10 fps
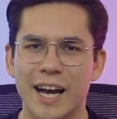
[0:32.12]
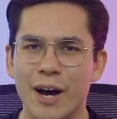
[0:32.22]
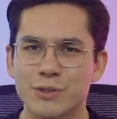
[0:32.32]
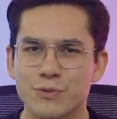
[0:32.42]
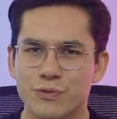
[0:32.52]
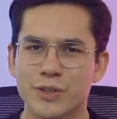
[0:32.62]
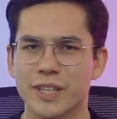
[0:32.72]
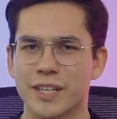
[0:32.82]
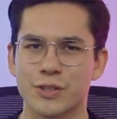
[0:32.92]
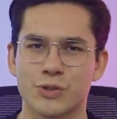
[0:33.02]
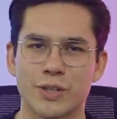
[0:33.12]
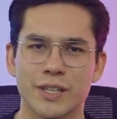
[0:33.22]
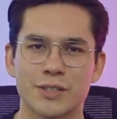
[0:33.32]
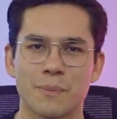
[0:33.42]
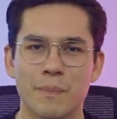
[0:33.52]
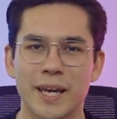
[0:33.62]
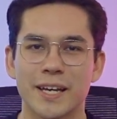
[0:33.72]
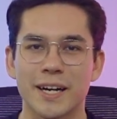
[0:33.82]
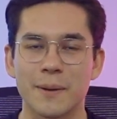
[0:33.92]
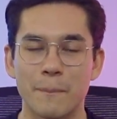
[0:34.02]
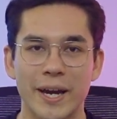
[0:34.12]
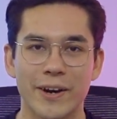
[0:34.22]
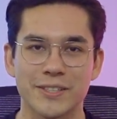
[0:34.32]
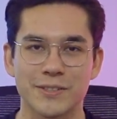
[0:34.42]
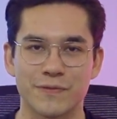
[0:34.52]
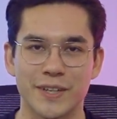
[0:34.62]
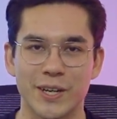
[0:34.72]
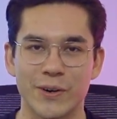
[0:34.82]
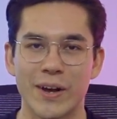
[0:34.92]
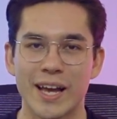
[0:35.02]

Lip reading: I was really intrigued to make a comparison video,